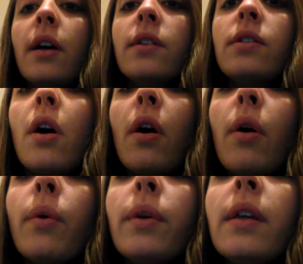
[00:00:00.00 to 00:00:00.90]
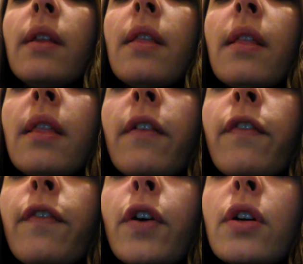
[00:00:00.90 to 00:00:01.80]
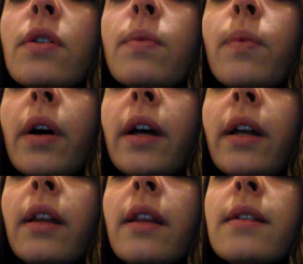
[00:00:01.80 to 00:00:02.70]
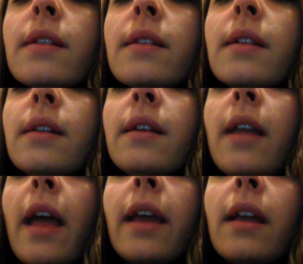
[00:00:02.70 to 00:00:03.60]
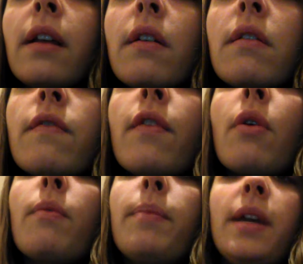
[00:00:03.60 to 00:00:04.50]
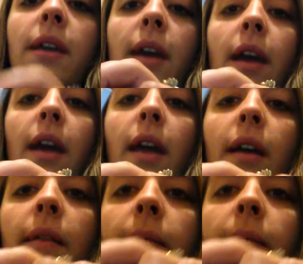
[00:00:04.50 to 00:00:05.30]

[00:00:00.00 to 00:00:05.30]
So the first one, this is a negative OPK.